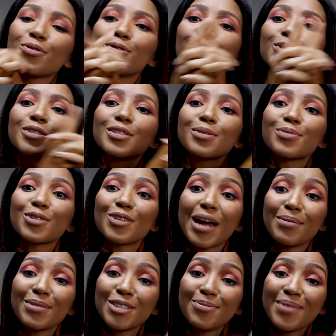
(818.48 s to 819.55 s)
for
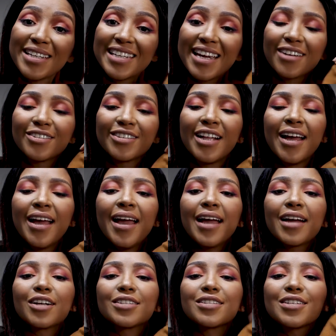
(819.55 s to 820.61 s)
subscribing to my channel
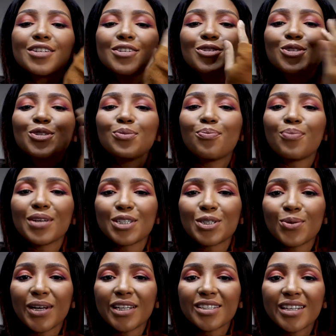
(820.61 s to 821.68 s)
and continue to
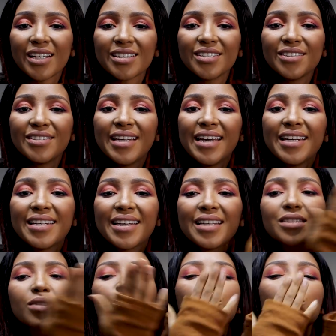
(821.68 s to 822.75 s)
binge watch. Until later
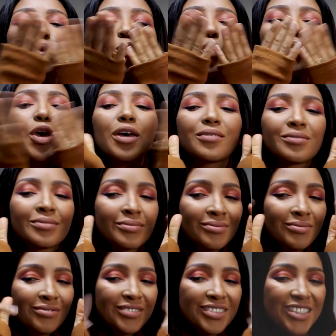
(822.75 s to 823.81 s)
days,
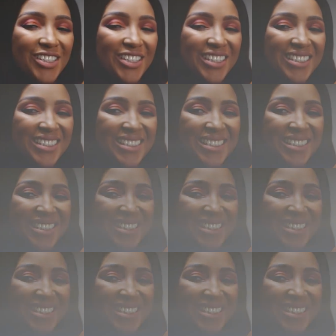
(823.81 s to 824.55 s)
toodles.